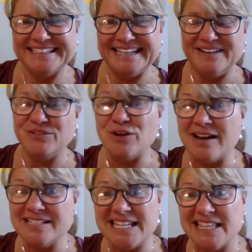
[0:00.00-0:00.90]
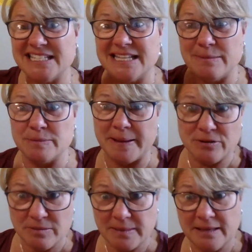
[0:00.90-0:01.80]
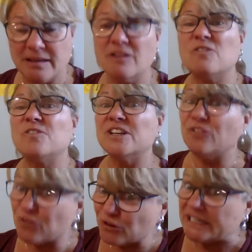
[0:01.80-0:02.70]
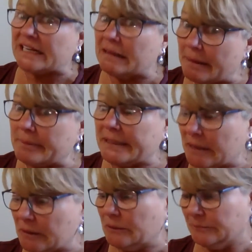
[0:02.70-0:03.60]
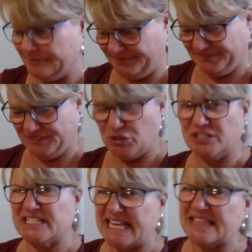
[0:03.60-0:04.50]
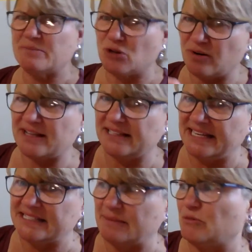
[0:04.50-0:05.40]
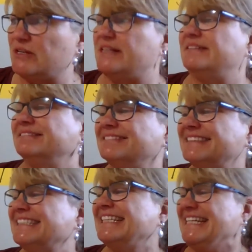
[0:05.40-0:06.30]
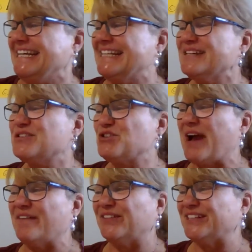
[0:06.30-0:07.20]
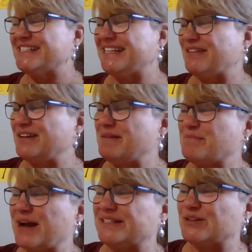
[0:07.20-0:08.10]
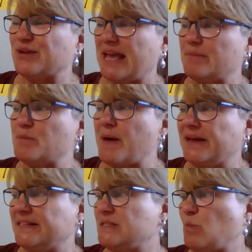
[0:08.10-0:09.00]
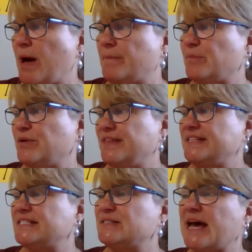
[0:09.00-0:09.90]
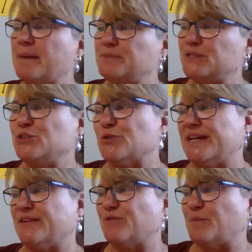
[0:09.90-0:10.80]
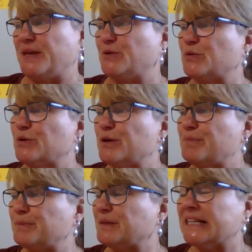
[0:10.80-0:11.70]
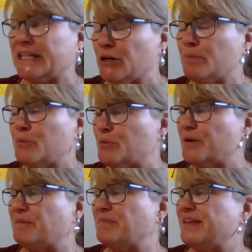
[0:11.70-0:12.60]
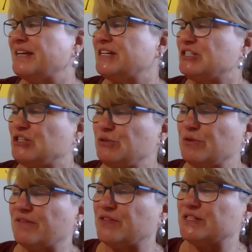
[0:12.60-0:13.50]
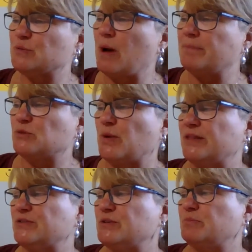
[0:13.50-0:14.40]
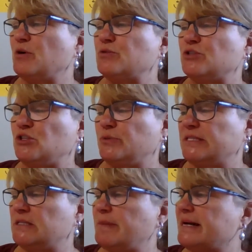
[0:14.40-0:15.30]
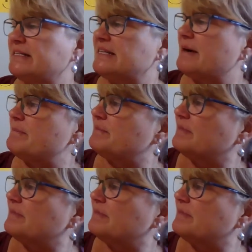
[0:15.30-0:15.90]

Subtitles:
And if you know how to say these names better than me, feel free to let me know or say them correctly as I'm reading. In their travels, Larry and Bronto came upon a swamp where they stopped to drink from a cool, clear pool. Two of the swamp dwellers approached to inspect them.